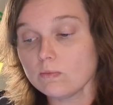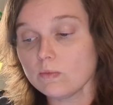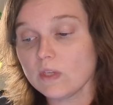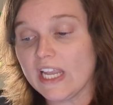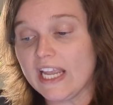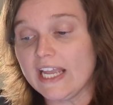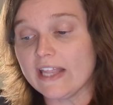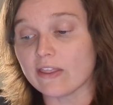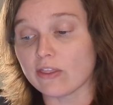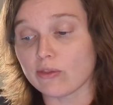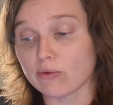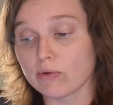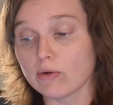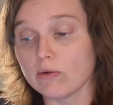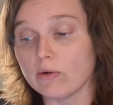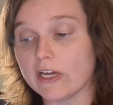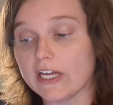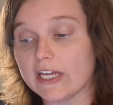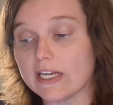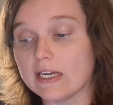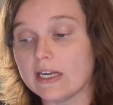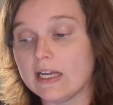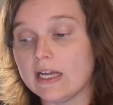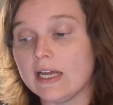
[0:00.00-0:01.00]
And through
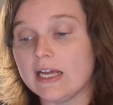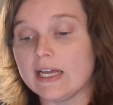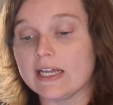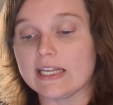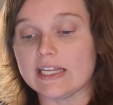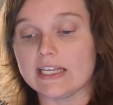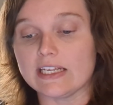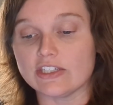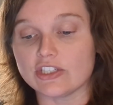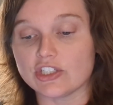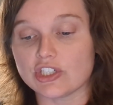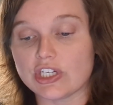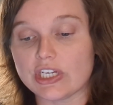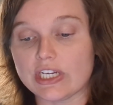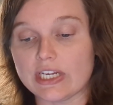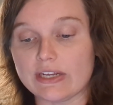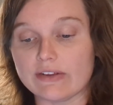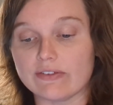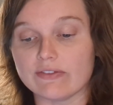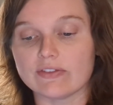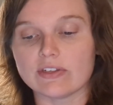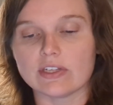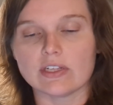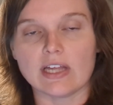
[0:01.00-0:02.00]
it, he
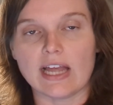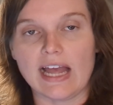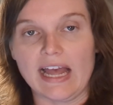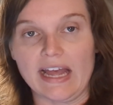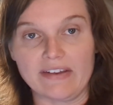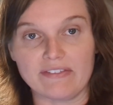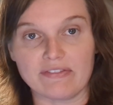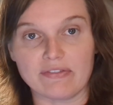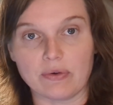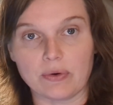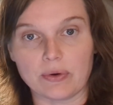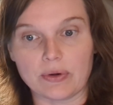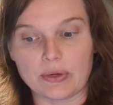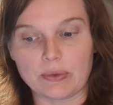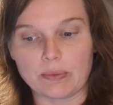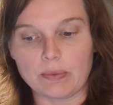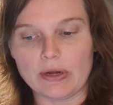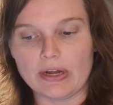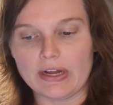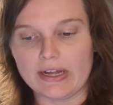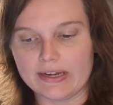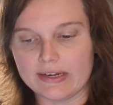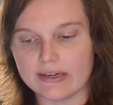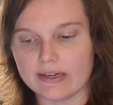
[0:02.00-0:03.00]
achieved, at
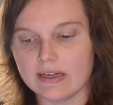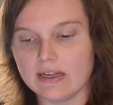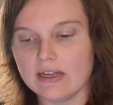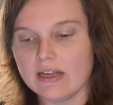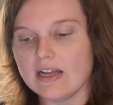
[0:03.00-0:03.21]
41,